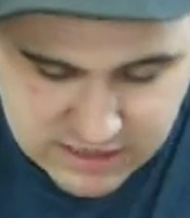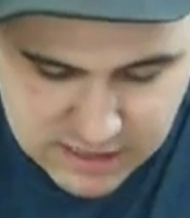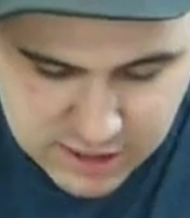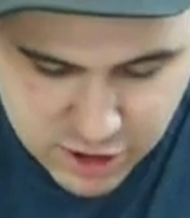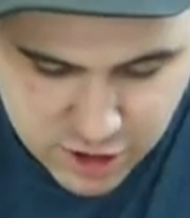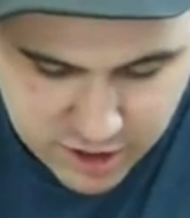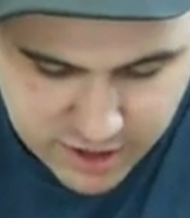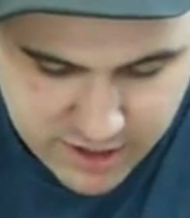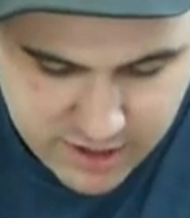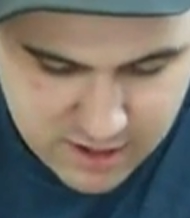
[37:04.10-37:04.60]

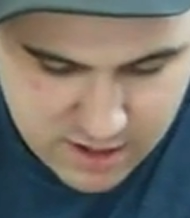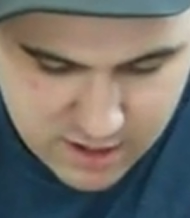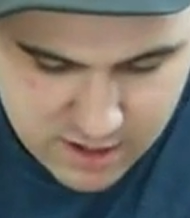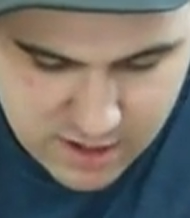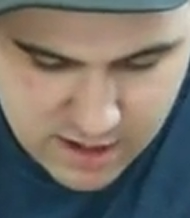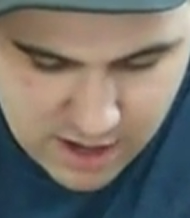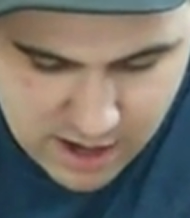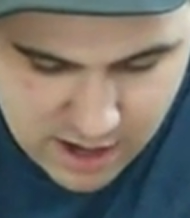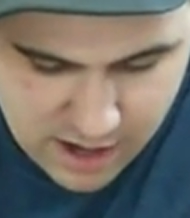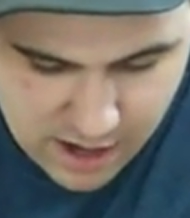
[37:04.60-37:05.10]
essentially.
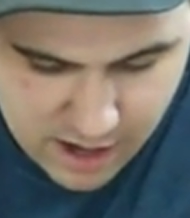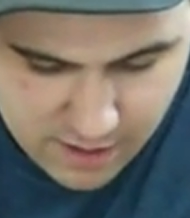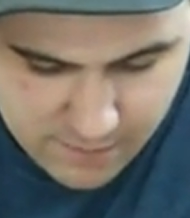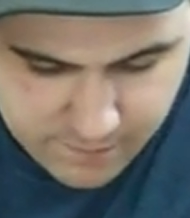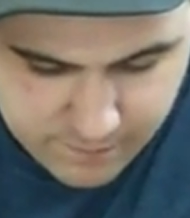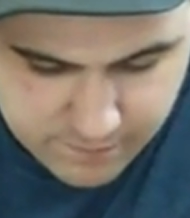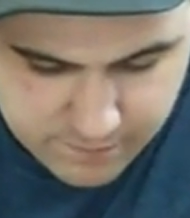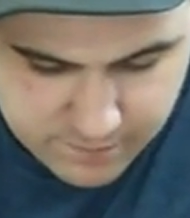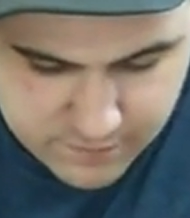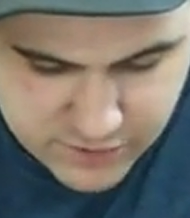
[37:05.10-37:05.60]

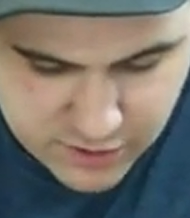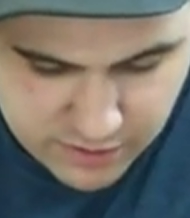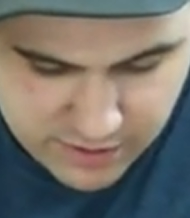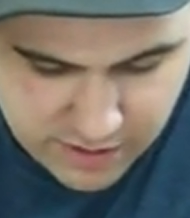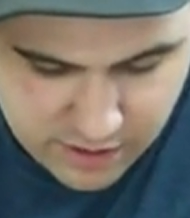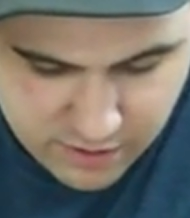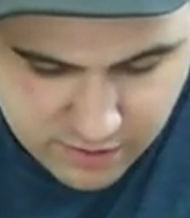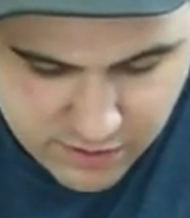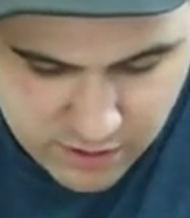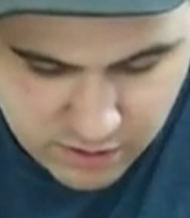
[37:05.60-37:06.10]
Um, so
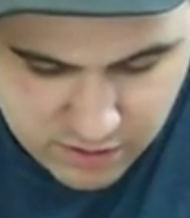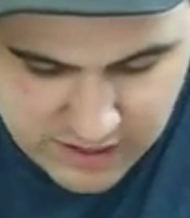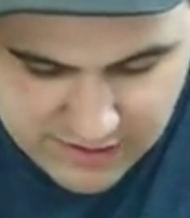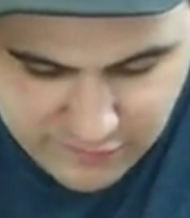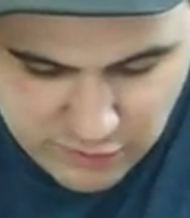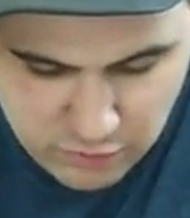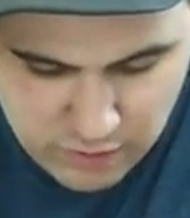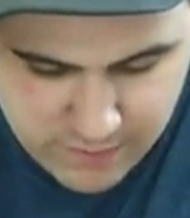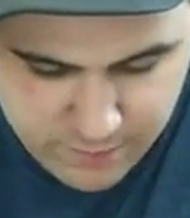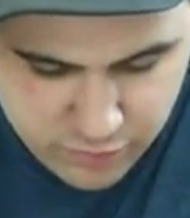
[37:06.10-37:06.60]
they're, they're
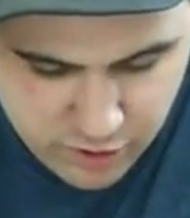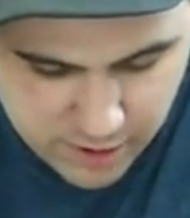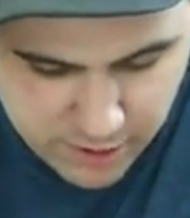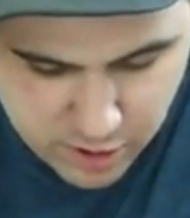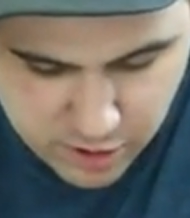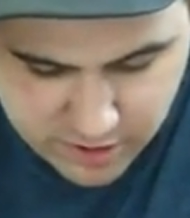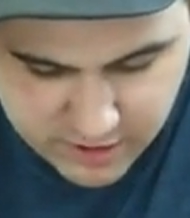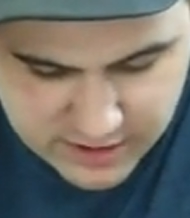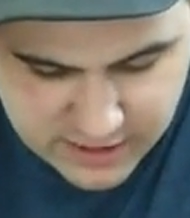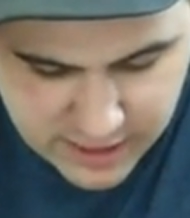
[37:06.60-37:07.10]
level one
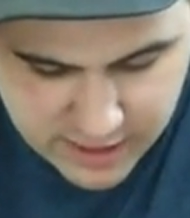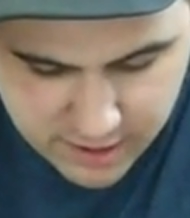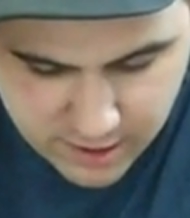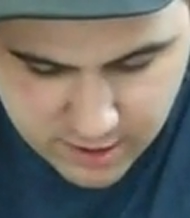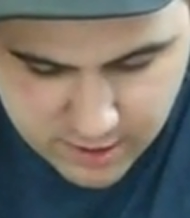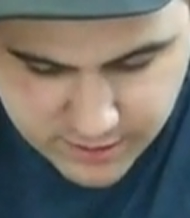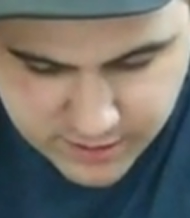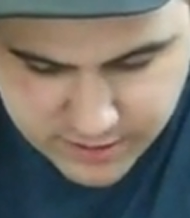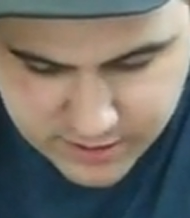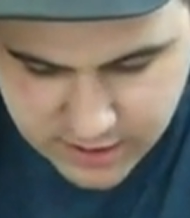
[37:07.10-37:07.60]
Brotherhood of
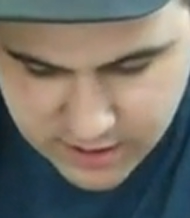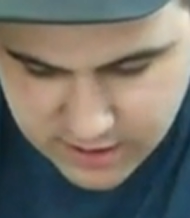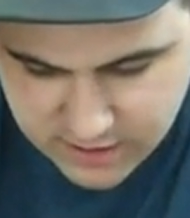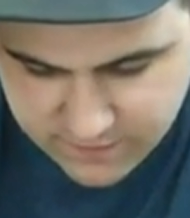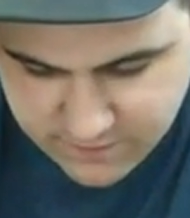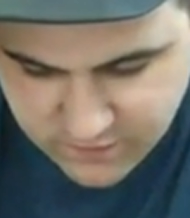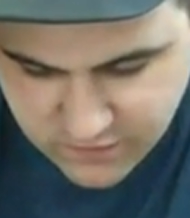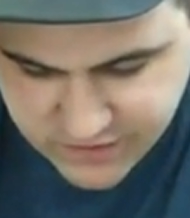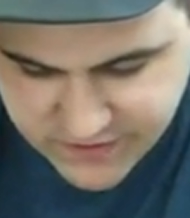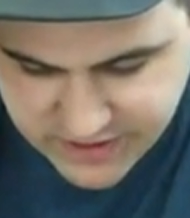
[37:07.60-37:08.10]
Psykers
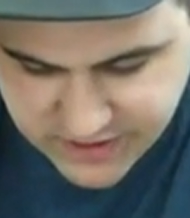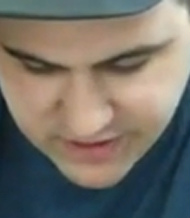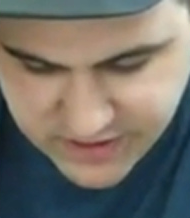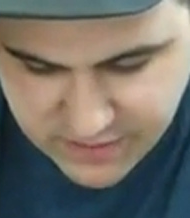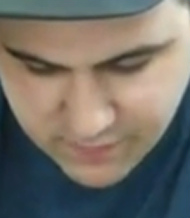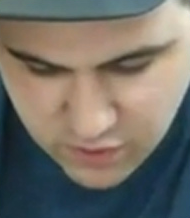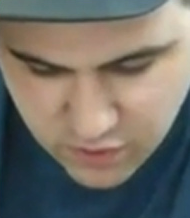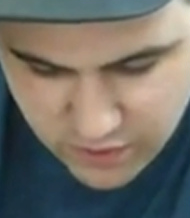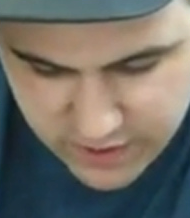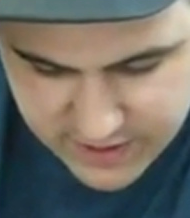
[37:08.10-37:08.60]
for
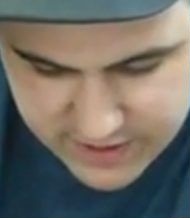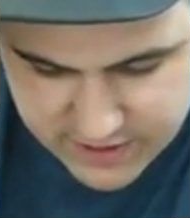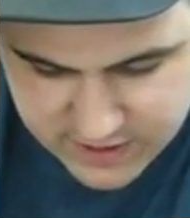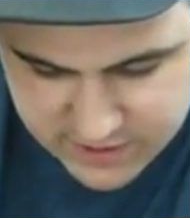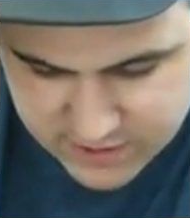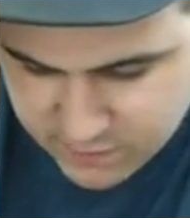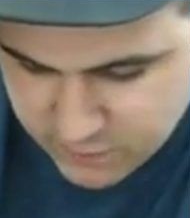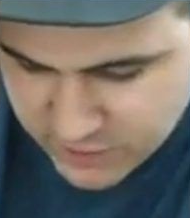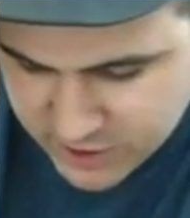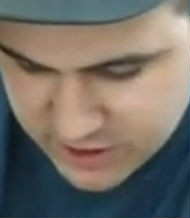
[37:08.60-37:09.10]
60
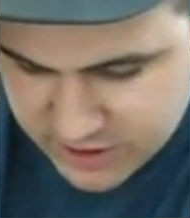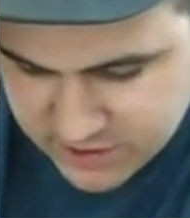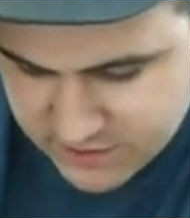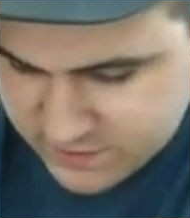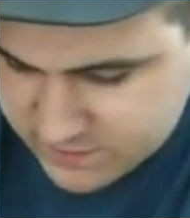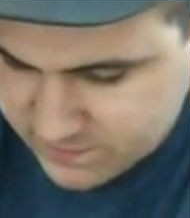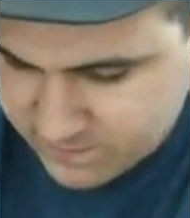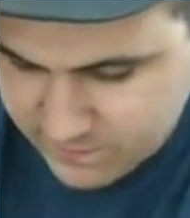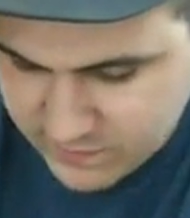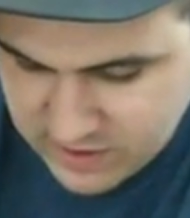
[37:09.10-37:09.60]
points,
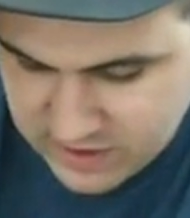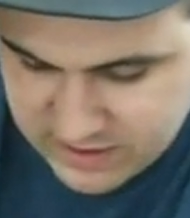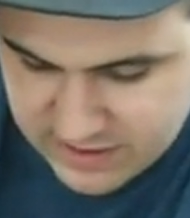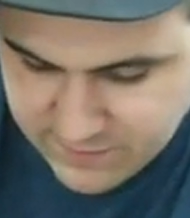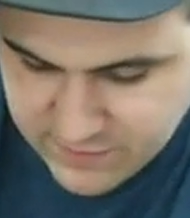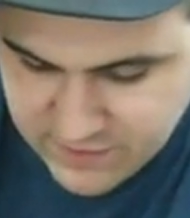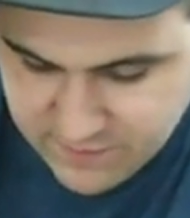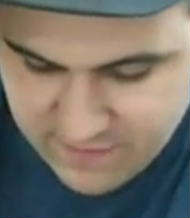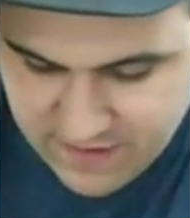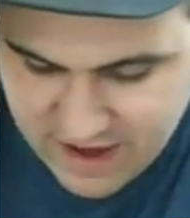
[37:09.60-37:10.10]
which
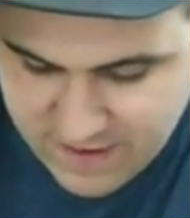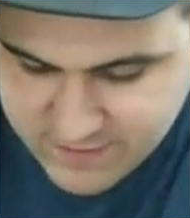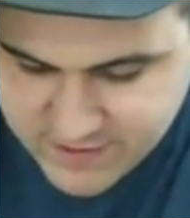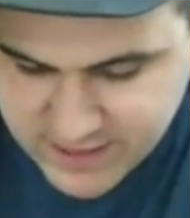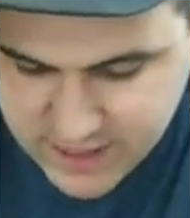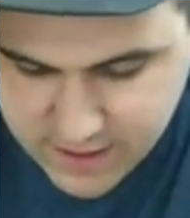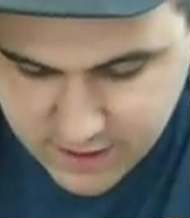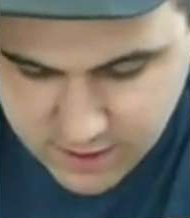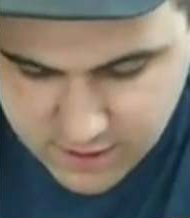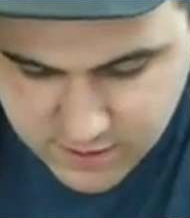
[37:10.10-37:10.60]
gives you five
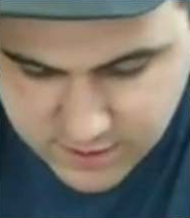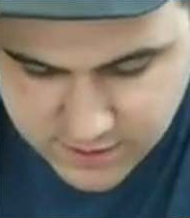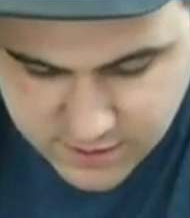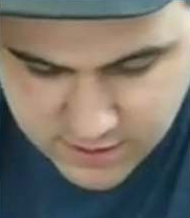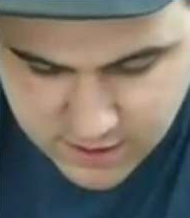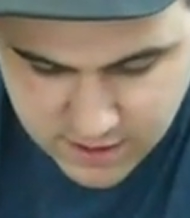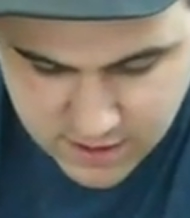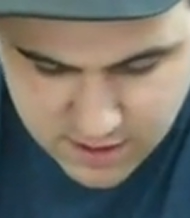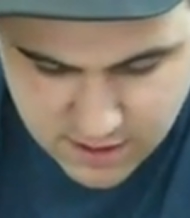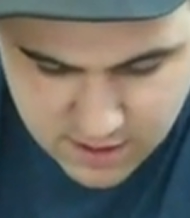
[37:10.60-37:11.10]

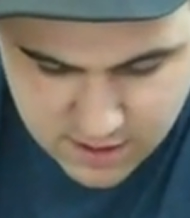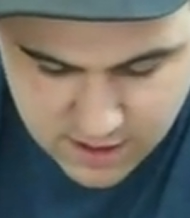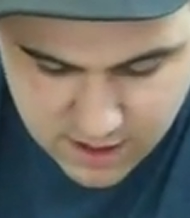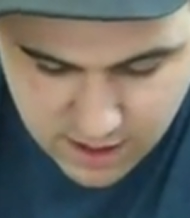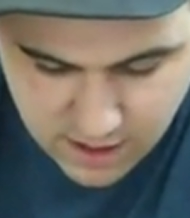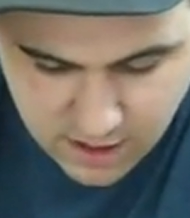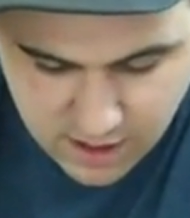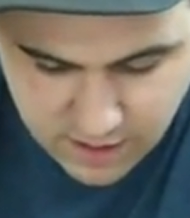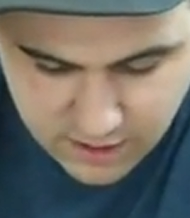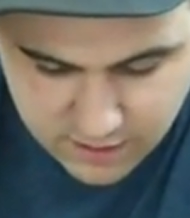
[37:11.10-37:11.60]
psykers.
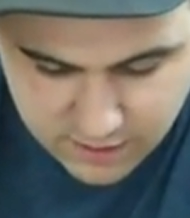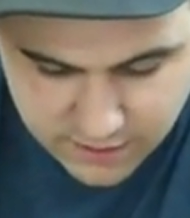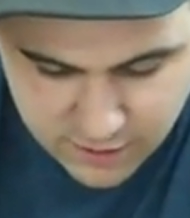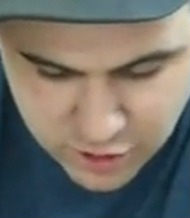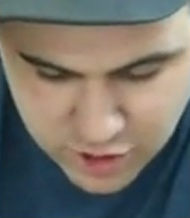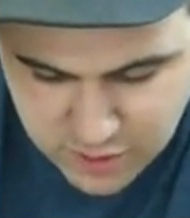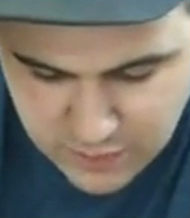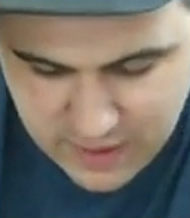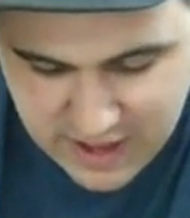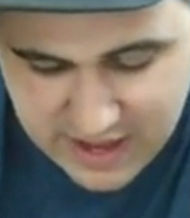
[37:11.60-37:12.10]
Uh,
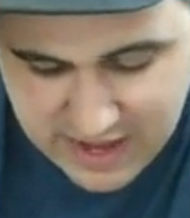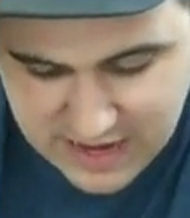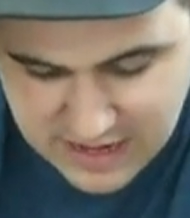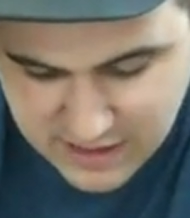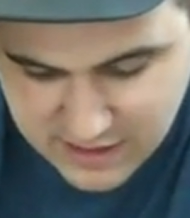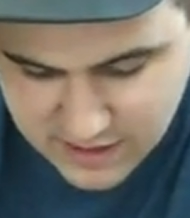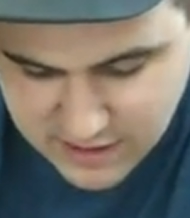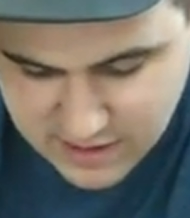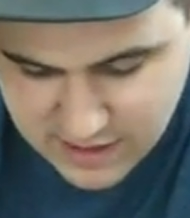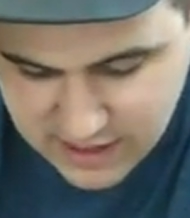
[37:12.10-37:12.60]
leadership
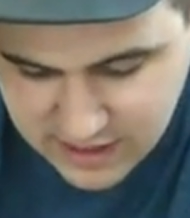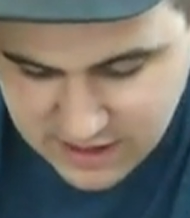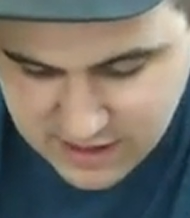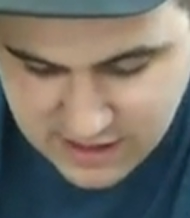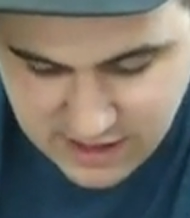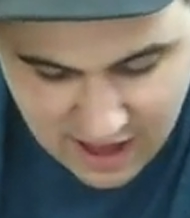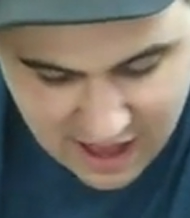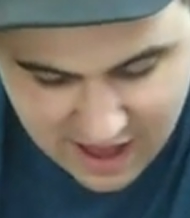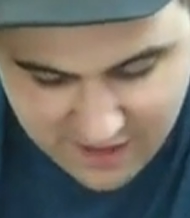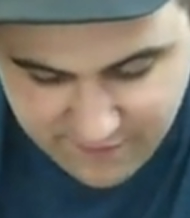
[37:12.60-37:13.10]
8, they can
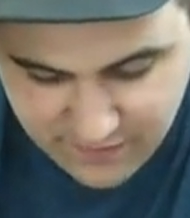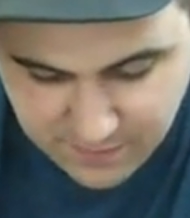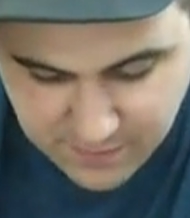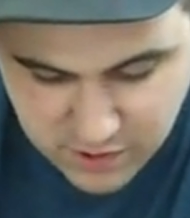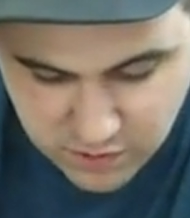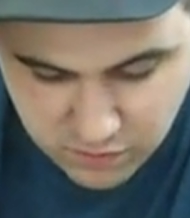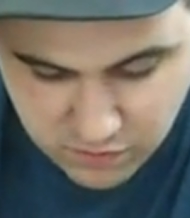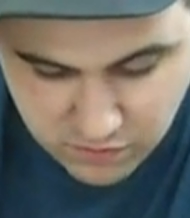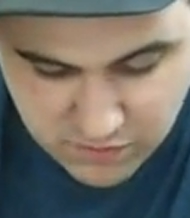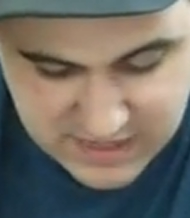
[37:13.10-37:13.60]
have up
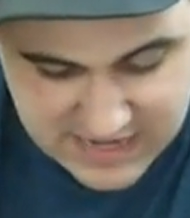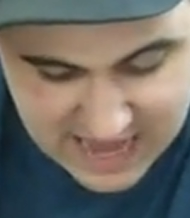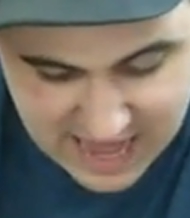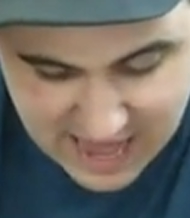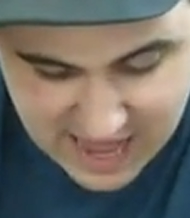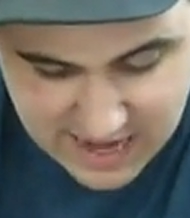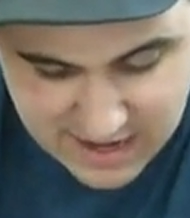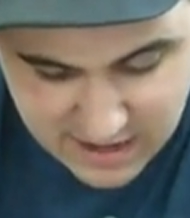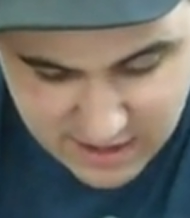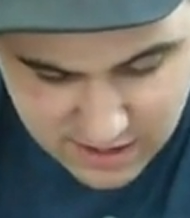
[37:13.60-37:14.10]
to
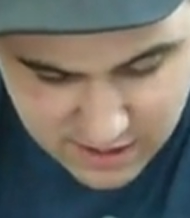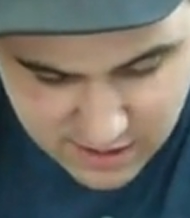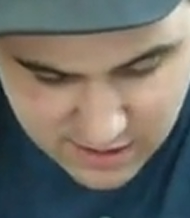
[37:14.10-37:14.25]
10.